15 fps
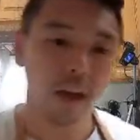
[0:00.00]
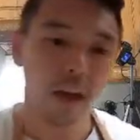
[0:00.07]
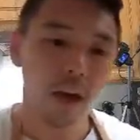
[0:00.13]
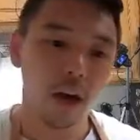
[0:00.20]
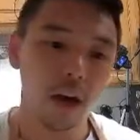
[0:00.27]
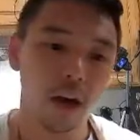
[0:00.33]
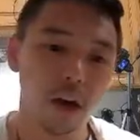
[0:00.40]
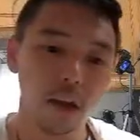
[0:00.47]

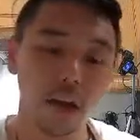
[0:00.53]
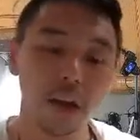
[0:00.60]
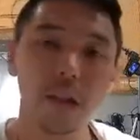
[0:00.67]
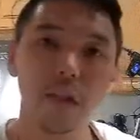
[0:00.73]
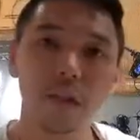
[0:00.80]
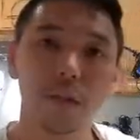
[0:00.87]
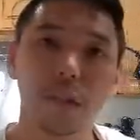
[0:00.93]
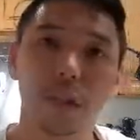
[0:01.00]
a lot of
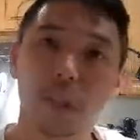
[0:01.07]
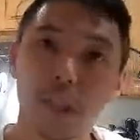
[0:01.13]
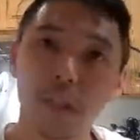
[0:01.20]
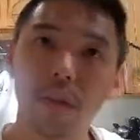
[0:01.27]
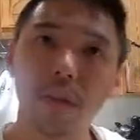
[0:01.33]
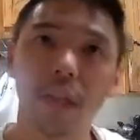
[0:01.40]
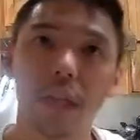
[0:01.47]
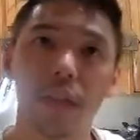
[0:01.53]
those,
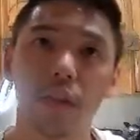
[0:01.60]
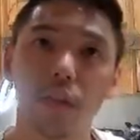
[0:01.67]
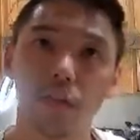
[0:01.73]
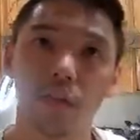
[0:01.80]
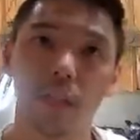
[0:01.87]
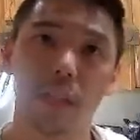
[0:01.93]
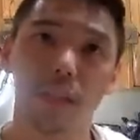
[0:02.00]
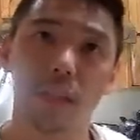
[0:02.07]
generally in those
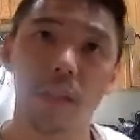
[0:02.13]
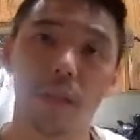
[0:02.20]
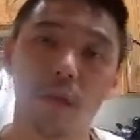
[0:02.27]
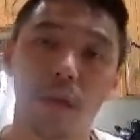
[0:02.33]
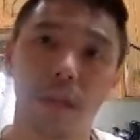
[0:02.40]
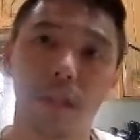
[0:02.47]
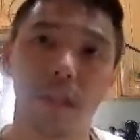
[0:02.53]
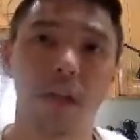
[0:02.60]
recipes,
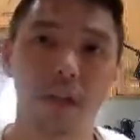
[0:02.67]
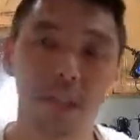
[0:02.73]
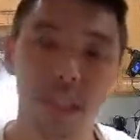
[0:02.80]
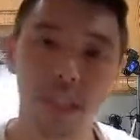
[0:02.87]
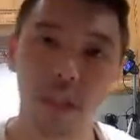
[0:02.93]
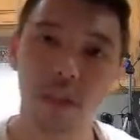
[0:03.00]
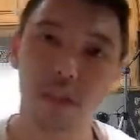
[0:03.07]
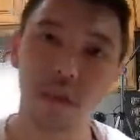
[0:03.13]
I'll
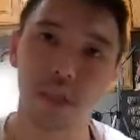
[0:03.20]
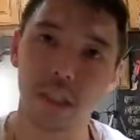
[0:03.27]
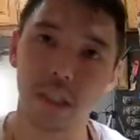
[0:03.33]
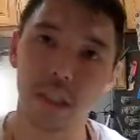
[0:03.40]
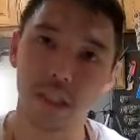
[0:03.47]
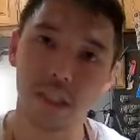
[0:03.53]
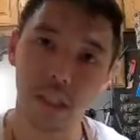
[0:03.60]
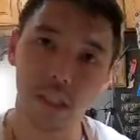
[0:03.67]
deconstruct
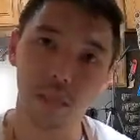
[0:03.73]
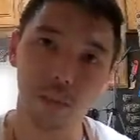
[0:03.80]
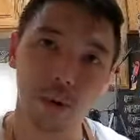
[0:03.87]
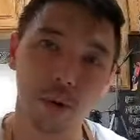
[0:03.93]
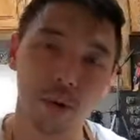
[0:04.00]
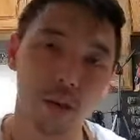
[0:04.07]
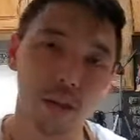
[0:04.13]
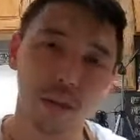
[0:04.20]
it and take it
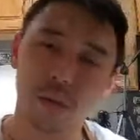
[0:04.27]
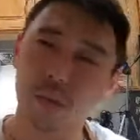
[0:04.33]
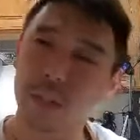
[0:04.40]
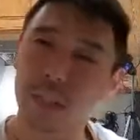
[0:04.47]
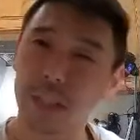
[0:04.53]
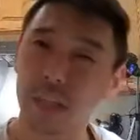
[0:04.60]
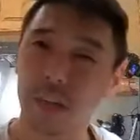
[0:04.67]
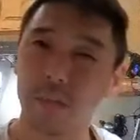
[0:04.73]
apart, and I'll do a
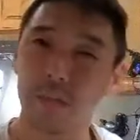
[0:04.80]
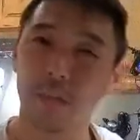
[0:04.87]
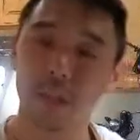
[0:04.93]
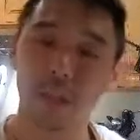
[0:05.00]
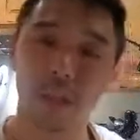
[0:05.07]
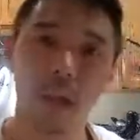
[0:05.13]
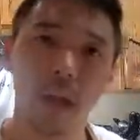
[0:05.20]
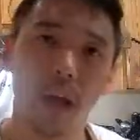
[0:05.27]
second
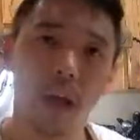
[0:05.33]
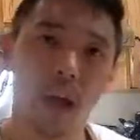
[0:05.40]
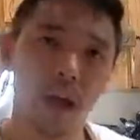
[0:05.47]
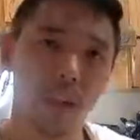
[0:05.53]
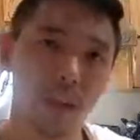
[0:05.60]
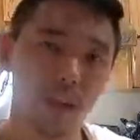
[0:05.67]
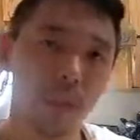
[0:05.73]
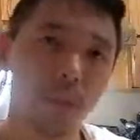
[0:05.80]
version
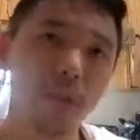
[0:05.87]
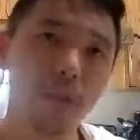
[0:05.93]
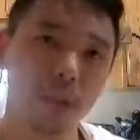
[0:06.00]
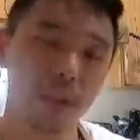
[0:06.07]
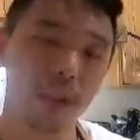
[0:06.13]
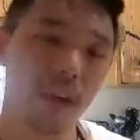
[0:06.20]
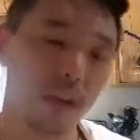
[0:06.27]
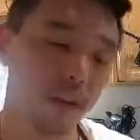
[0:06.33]
that
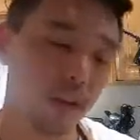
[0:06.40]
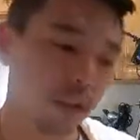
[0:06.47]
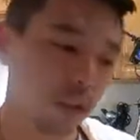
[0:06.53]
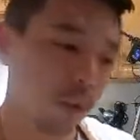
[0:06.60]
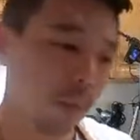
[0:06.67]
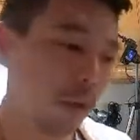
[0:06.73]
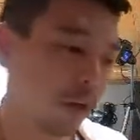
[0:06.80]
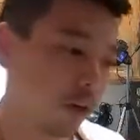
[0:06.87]
removes a lot of those
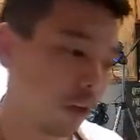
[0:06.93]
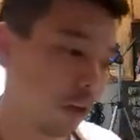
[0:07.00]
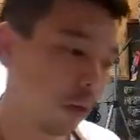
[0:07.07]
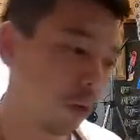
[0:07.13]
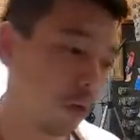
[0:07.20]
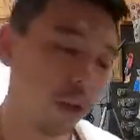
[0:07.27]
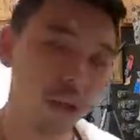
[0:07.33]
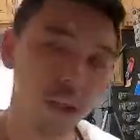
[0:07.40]
American
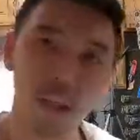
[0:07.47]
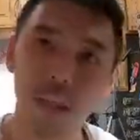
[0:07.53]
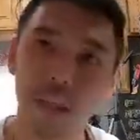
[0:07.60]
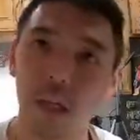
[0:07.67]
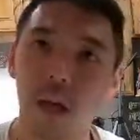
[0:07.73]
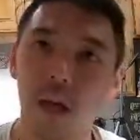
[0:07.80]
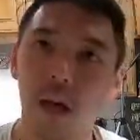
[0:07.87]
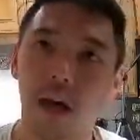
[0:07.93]

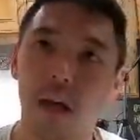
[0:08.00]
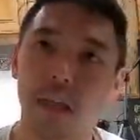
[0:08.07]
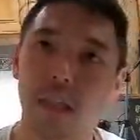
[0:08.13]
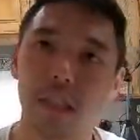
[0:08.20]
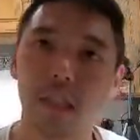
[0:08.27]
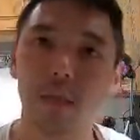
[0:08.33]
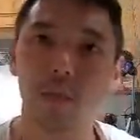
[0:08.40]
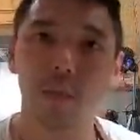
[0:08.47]
qualities and
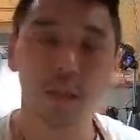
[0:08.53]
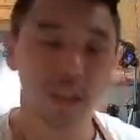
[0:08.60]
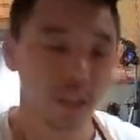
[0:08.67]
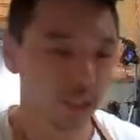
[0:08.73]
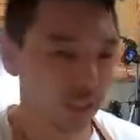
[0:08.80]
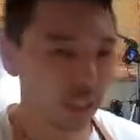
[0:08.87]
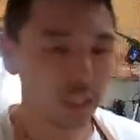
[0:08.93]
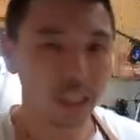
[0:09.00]

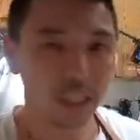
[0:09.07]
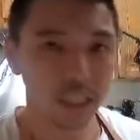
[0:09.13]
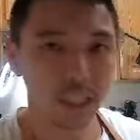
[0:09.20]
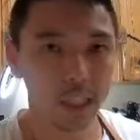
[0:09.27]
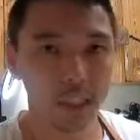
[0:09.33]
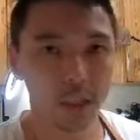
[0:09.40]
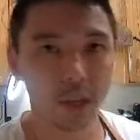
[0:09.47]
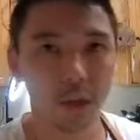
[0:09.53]

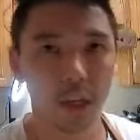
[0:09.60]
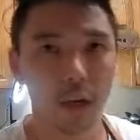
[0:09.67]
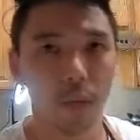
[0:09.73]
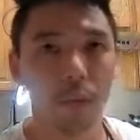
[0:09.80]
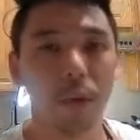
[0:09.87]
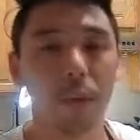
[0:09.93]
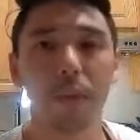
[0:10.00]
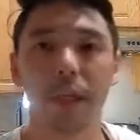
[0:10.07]
takes a look at
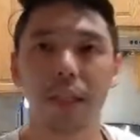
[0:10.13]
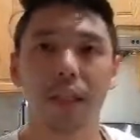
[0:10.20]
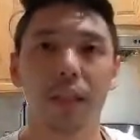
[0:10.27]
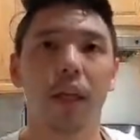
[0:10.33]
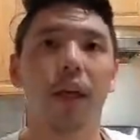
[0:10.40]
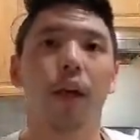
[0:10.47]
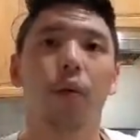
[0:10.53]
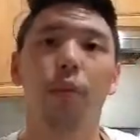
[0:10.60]

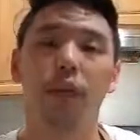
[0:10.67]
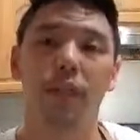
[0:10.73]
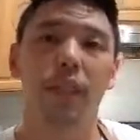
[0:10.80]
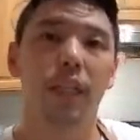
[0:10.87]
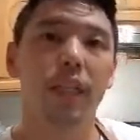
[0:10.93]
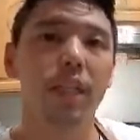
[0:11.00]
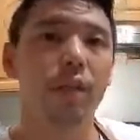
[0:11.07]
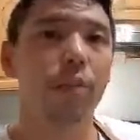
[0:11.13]
what
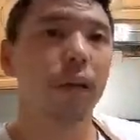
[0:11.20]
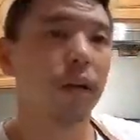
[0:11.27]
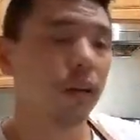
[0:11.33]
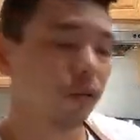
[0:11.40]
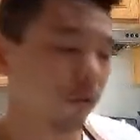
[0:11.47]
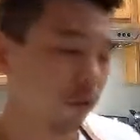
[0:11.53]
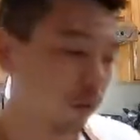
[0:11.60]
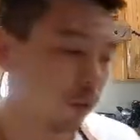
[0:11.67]
Chinese
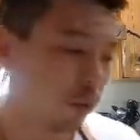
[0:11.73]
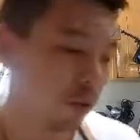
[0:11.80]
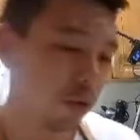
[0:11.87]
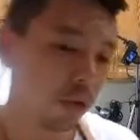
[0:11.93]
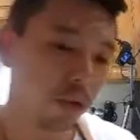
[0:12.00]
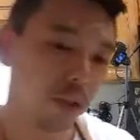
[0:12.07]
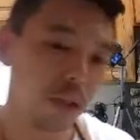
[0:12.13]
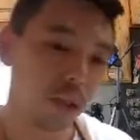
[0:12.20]
American food would
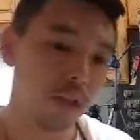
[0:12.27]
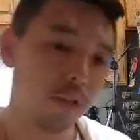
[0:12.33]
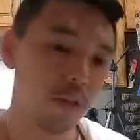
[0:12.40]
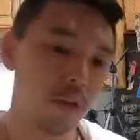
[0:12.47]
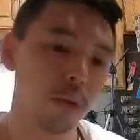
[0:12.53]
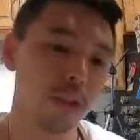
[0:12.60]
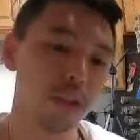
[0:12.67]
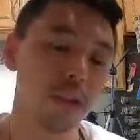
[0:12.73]
look like if
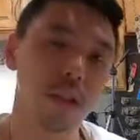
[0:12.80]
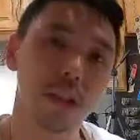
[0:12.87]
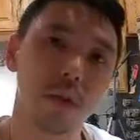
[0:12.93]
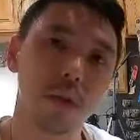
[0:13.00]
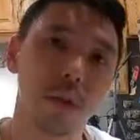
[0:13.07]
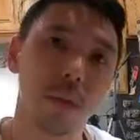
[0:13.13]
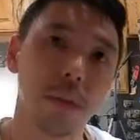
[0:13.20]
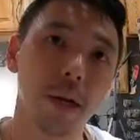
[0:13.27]
it wasn't
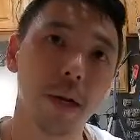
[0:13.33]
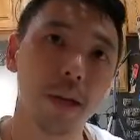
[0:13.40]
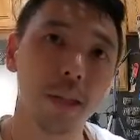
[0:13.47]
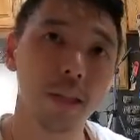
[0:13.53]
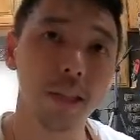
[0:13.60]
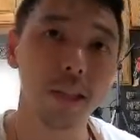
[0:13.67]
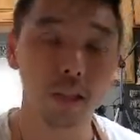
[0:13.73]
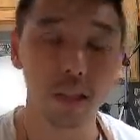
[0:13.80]
so
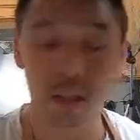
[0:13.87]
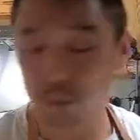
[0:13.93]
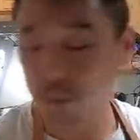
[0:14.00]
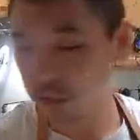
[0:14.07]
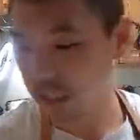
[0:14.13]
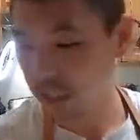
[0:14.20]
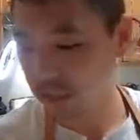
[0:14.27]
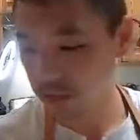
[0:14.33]
American. So that's
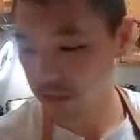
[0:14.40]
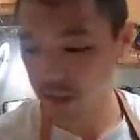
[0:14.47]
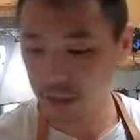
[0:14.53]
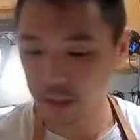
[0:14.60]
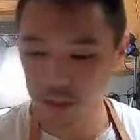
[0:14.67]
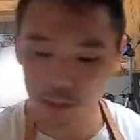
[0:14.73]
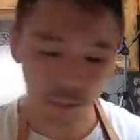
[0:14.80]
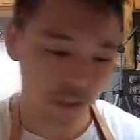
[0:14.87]
really
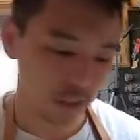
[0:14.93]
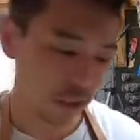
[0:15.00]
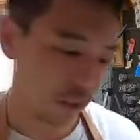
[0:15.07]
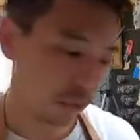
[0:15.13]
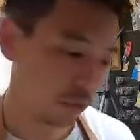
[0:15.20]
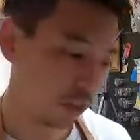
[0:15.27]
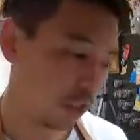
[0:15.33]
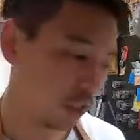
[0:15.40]
interesting, especially
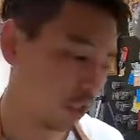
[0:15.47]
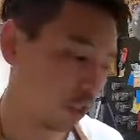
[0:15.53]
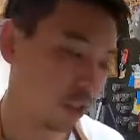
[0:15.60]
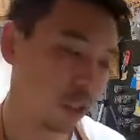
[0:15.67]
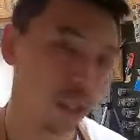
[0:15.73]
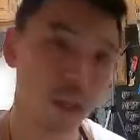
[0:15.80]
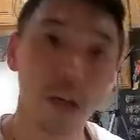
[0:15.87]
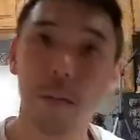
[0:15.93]
with dishes
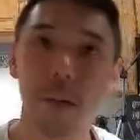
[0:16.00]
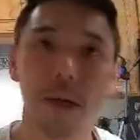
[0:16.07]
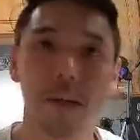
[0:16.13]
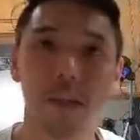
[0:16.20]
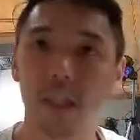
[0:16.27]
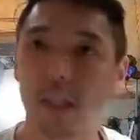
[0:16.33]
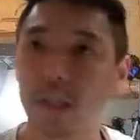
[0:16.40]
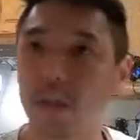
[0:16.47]
like Kung Pao
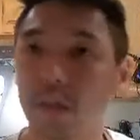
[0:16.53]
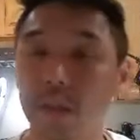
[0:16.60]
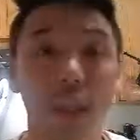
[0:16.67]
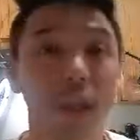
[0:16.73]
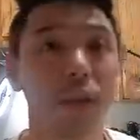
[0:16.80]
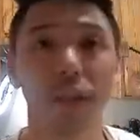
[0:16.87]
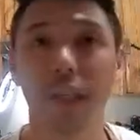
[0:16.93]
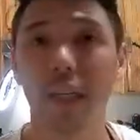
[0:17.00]
chicken or
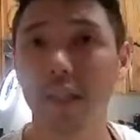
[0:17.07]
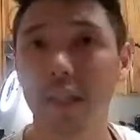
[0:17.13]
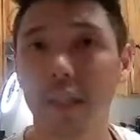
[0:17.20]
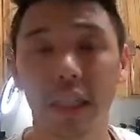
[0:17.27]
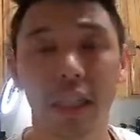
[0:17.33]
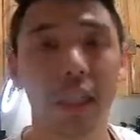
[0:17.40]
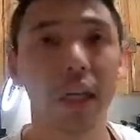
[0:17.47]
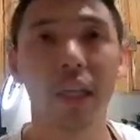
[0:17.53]
General Tso's
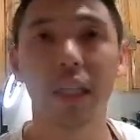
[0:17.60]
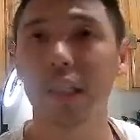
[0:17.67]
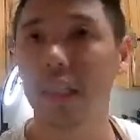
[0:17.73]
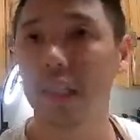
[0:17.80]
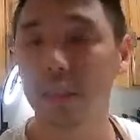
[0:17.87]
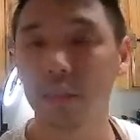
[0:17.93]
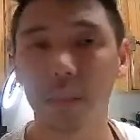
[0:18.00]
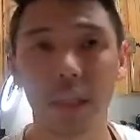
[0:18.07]
chicken, honey
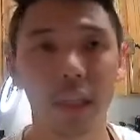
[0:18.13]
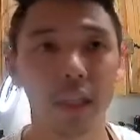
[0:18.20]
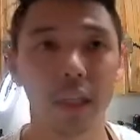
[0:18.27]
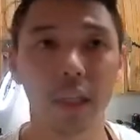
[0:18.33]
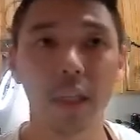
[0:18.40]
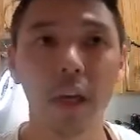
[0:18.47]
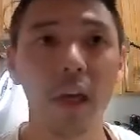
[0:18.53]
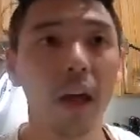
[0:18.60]
sesame
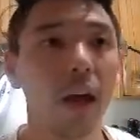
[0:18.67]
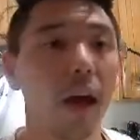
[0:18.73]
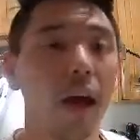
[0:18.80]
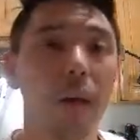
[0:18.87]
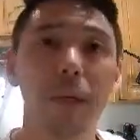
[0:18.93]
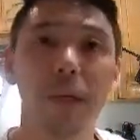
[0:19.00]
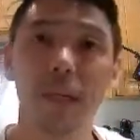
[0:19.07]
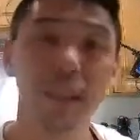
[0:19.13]
chicken,
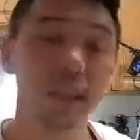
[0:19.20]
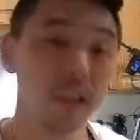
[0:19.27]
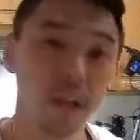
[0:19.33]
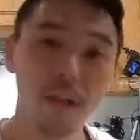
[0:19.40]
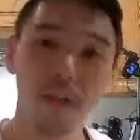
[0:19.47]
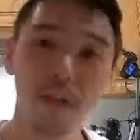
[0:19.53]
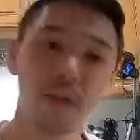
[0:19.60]
because none of those